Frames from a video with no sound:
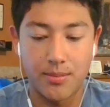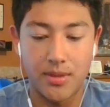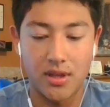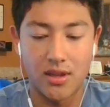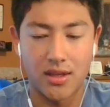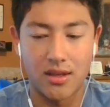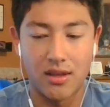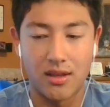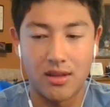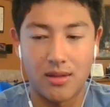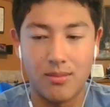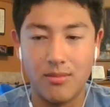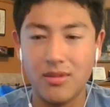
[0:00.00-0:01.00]
could be like
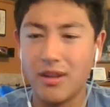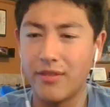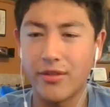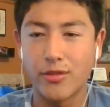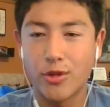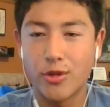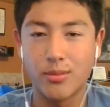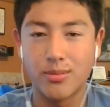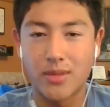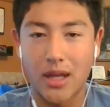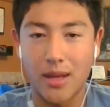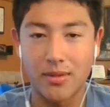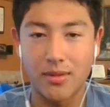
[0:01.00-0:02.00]
a living room
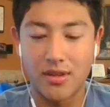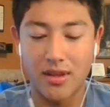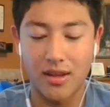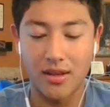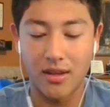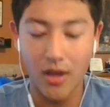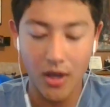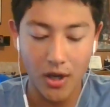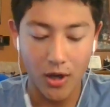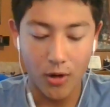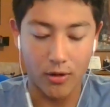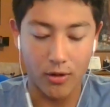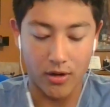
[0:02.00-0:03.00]
type of thing,
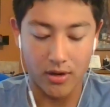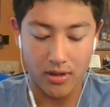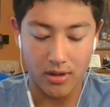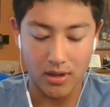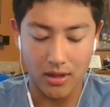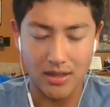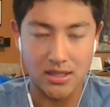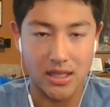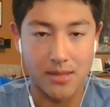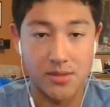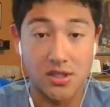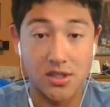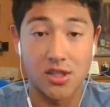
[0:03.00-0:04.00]
or a lot of
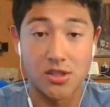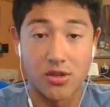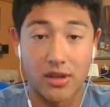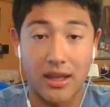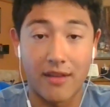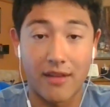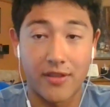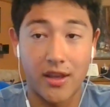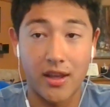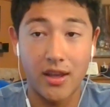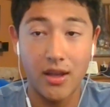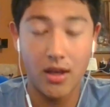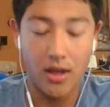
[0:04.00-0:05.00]
times it's also a
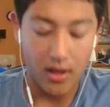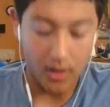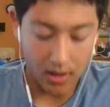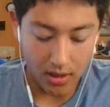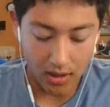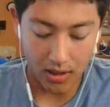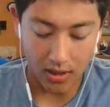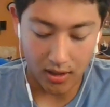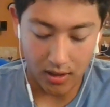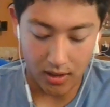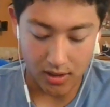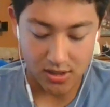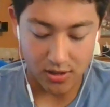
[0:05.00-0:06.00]
cafe.
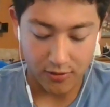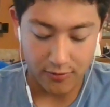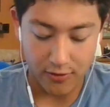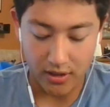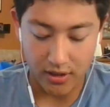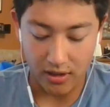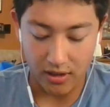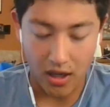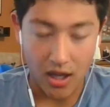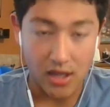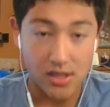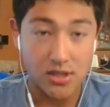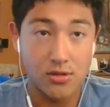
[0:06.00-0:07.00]
So for the
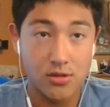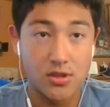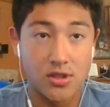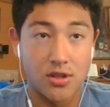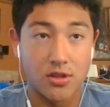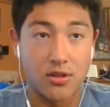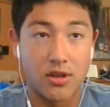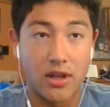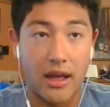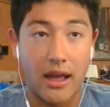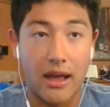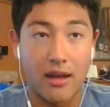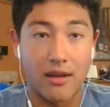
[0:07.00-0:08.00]
hostels, you're
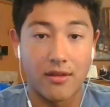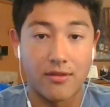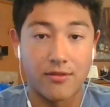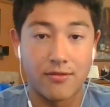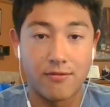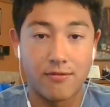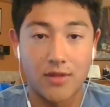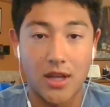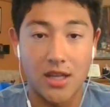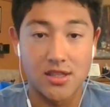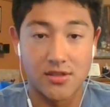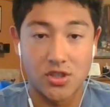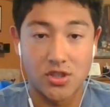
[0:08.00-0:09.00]
gonna have
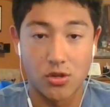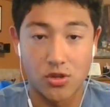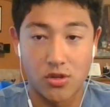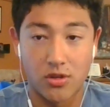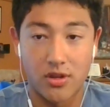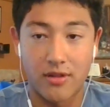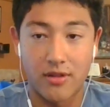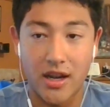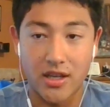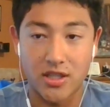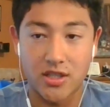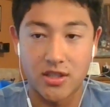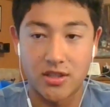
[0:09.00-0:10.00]
lots of social
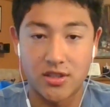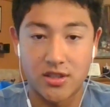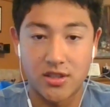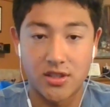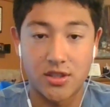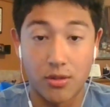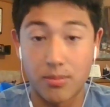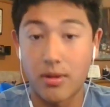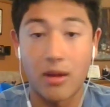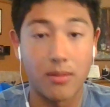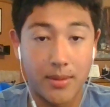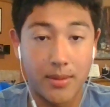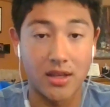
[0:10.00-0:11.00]
interactions. You'll
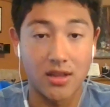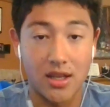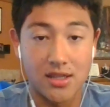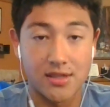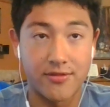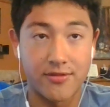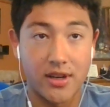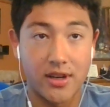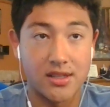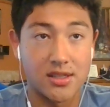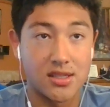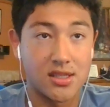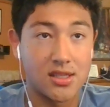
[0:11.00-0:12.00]
probably make lots of
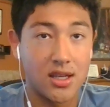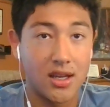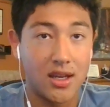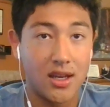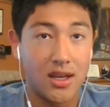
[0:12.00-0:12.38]
friends,